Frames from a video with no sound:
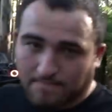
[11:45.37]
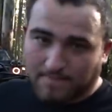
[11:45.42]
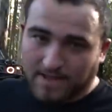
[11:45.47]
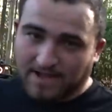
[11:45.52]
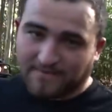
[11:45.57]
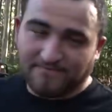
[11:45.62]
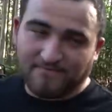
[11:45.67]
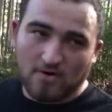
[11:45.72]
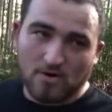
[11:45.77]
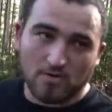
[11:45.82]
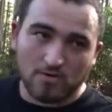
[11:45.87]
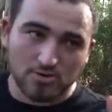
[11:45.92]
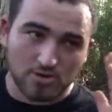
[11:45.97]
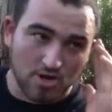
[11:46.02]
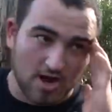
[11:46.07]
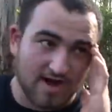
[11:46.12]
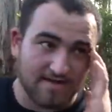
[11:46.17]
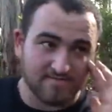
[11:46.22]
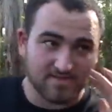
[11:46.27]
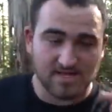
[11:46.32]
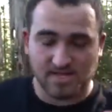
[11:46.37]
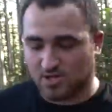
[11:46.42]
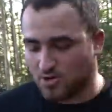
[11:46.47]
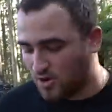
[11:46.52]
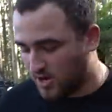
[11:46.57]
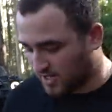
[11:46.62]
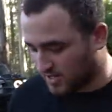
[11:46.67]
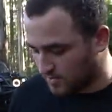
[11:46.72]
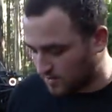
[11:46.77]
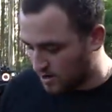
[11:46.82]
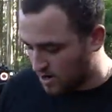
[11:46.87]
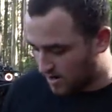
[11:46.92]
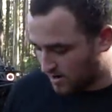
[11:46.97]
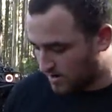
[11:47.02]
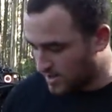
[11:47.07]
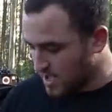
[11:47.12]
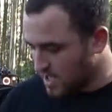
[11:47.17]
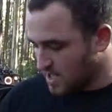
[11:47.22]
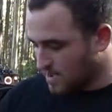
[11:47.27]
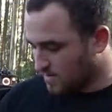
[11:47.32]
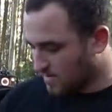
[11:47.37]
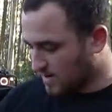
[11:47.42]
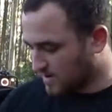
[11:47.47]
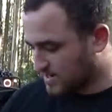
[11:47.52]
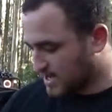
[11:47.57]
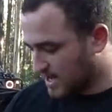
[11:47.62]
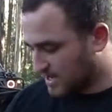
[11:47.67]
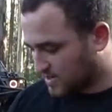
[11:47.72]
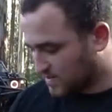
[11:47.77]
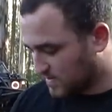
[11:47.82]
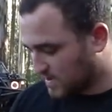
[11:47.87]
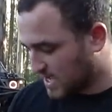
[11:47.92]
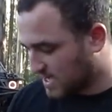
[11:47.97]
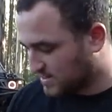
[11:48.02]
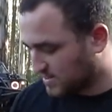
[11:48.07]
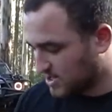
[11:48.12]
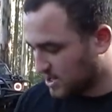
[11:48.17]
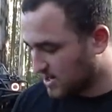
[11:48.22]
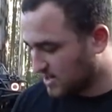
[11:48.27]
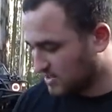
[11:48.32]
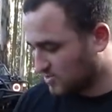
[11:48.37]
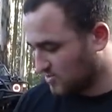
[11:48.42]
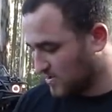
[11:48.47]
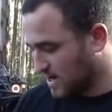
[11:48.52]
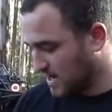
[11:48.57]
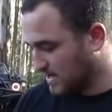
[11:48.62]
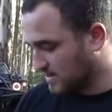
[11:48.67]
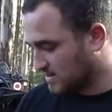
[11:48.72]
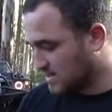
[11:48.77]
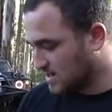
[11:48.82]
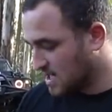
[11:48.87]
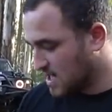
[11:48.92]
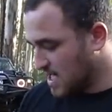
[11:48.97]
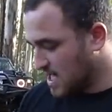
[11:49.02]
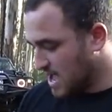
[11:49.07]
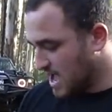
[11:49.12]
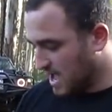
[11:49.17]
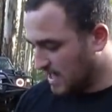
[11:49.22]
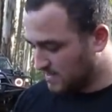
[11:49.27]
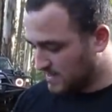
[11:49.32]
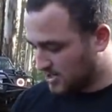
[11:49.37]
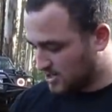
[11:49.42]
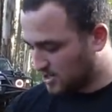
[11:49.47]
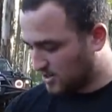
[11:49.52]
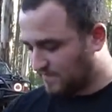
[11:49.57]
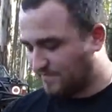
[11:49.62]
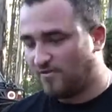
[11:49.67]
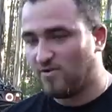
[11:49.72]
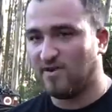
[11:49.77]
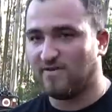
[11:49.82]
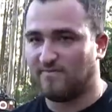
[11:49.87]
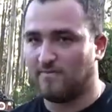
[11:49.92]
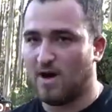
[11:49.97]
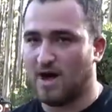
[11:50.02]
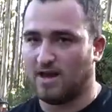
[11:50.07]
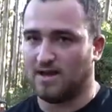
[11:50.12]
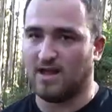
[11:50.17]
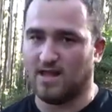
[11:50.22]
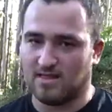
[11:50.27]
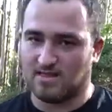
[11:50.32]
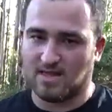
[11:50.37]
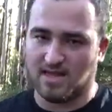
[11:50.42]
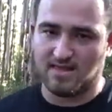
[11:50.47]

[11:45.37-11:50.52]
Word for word: big four-wheel drives destroying the road. Whereas us with our 33s, and they're just full of mud. It's